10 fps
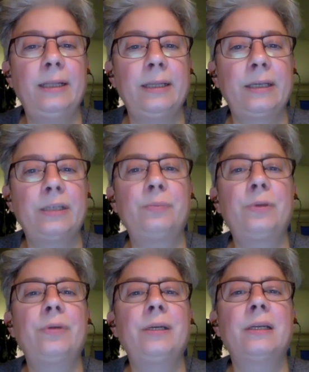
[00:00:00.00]
links
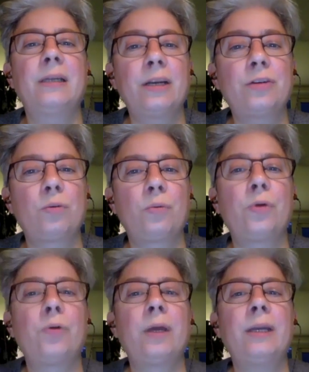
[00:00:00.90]
between the natural
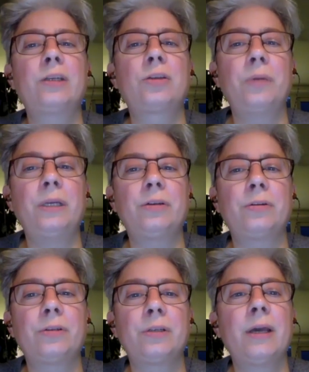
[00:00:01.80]
world and its
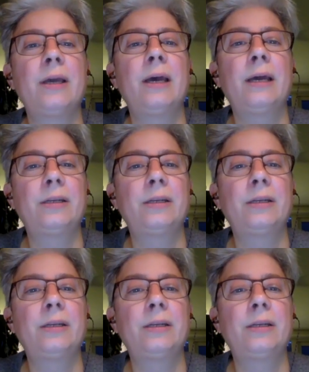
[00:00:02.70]
creatures and the